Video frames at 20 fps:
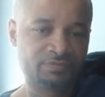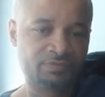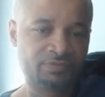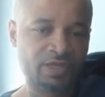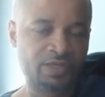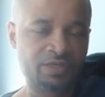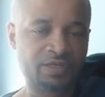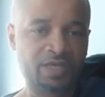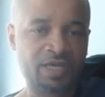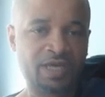
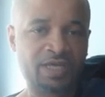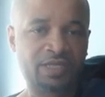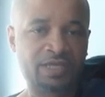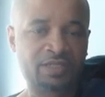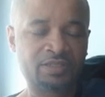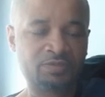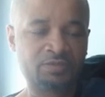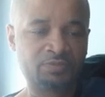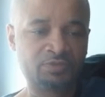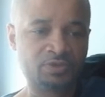I did not
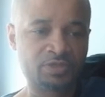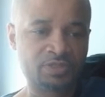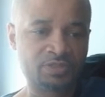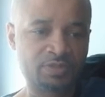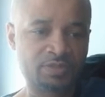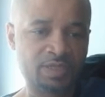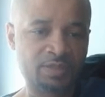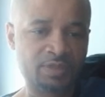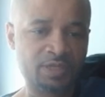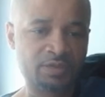like the Bulls
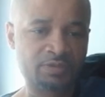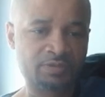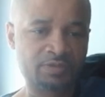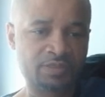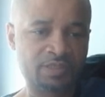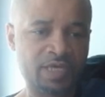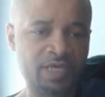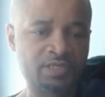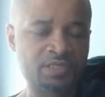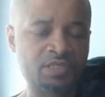when they met up.
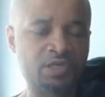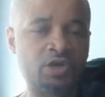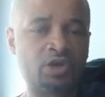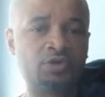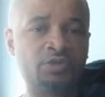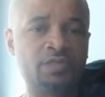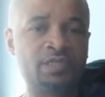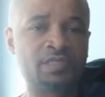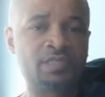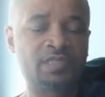That's the
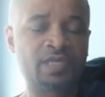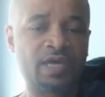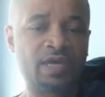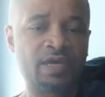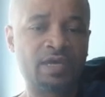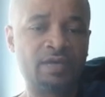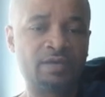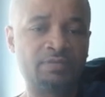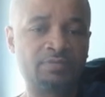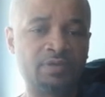only
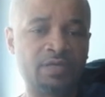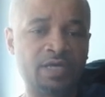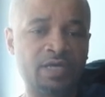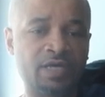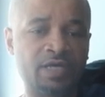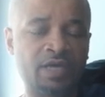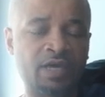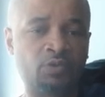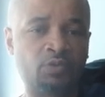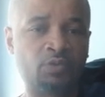time
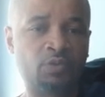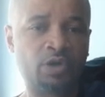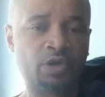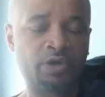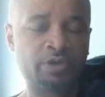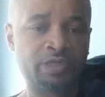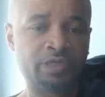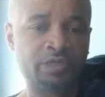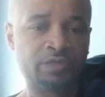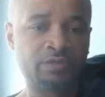I got
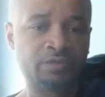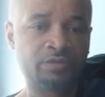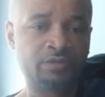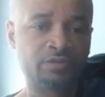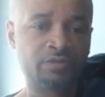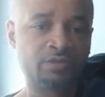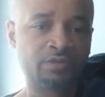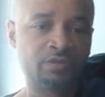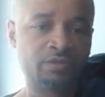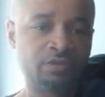worried
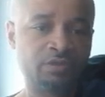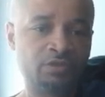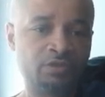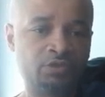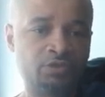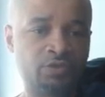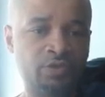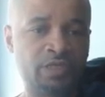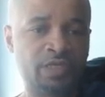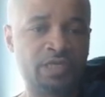
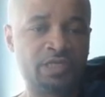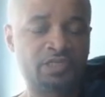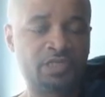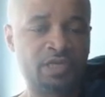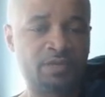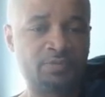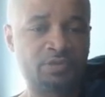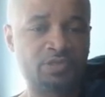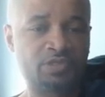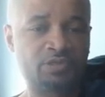doing their
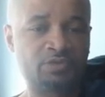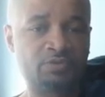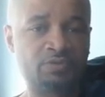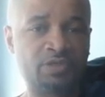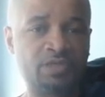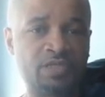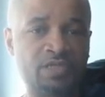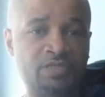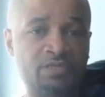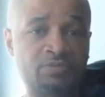championship
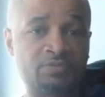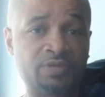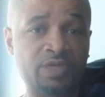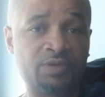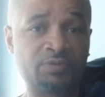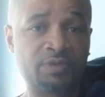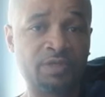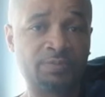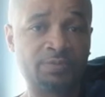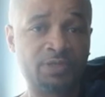runs when
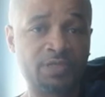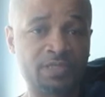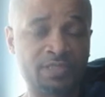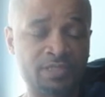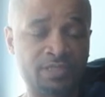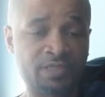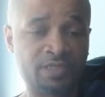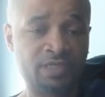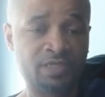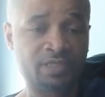they went up
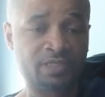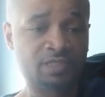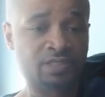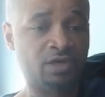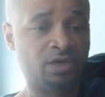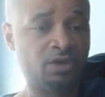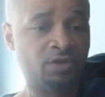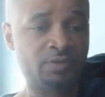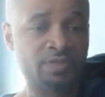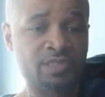against the Knicks. I
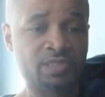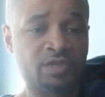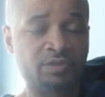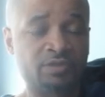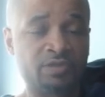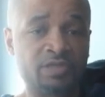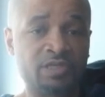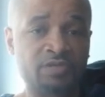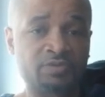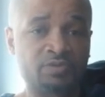always
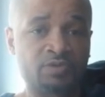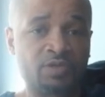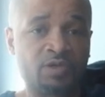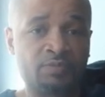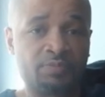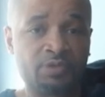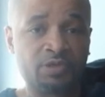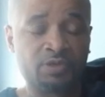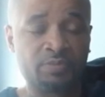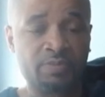thought the Knicks was
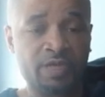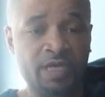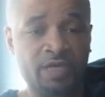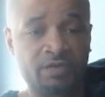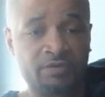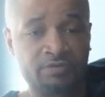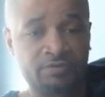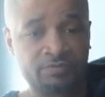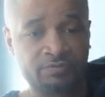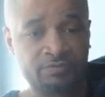going to put them out.